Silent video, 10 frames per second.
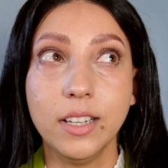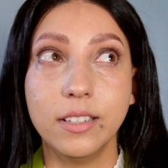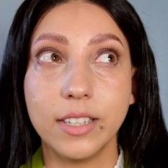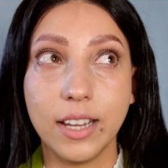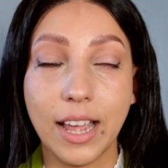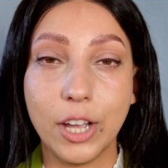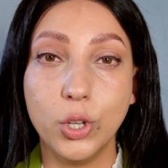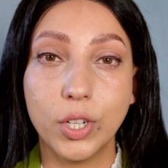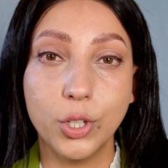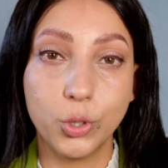seeing how
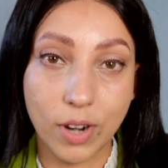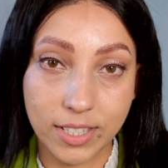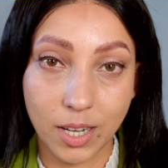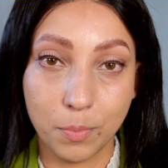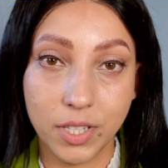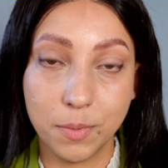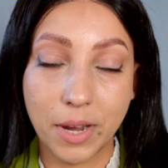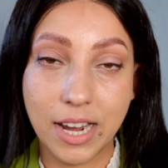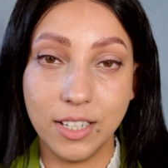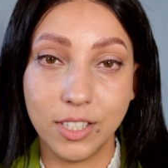you can dress up a
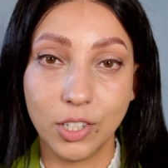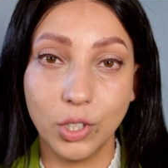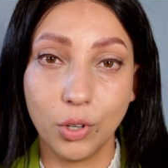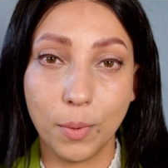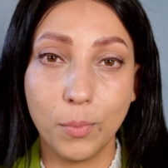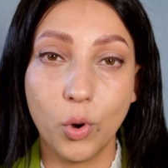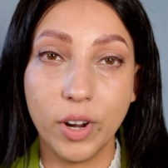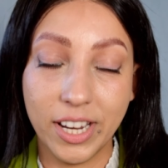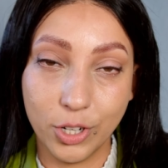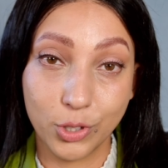space to look more
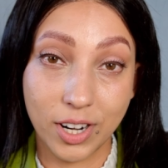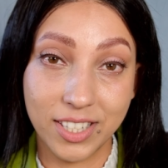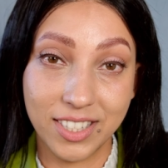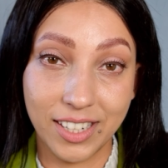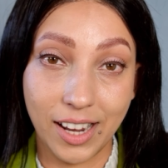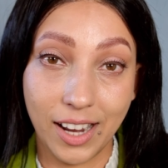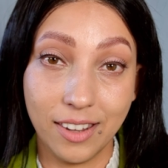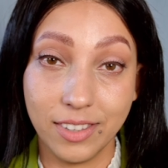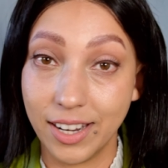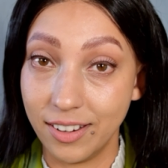
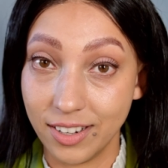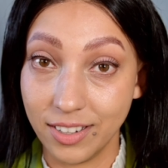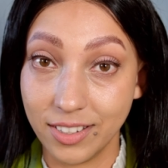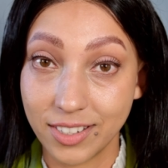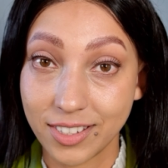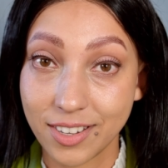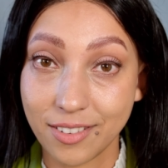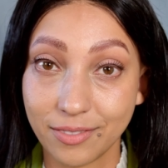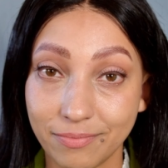interesting than it is.